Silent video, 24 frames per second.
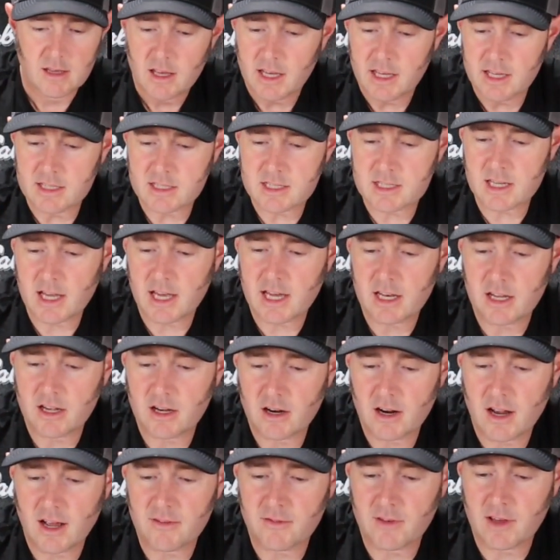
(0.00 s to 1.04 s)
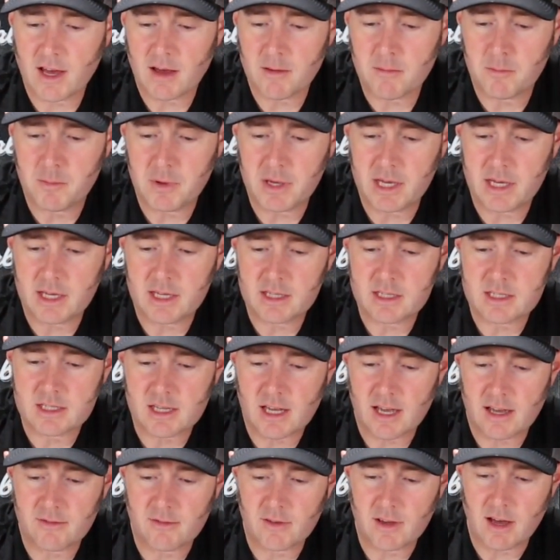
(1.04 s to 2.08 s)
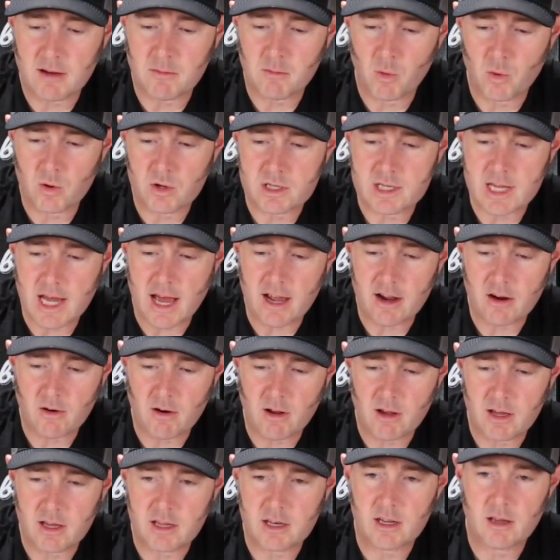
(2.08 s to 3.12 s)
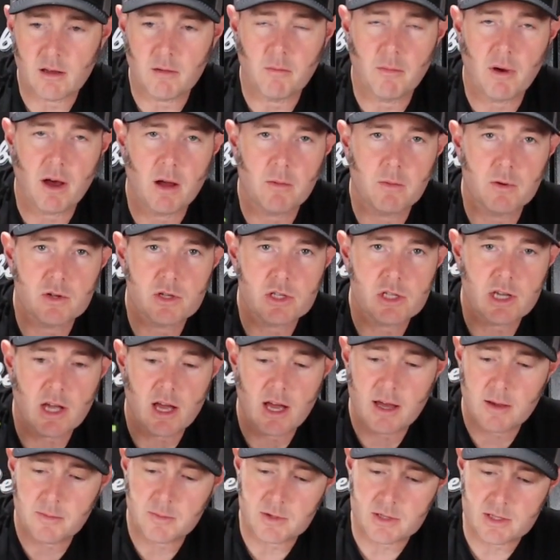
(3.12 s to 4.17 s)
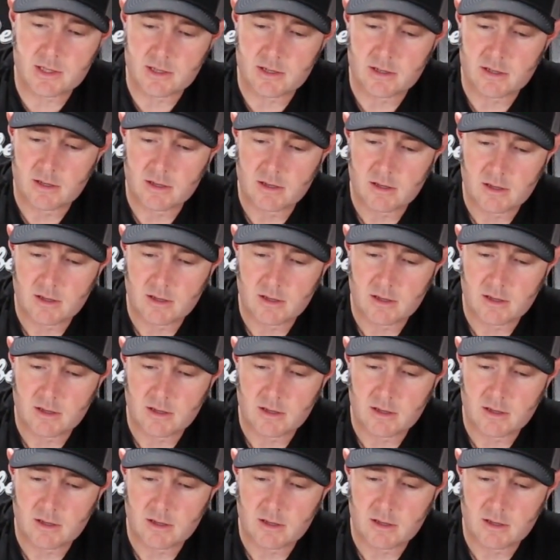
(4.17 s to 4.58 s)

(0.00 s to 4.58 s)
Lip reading: Inside here, I've got beads. I've got more Dacron bobber stops,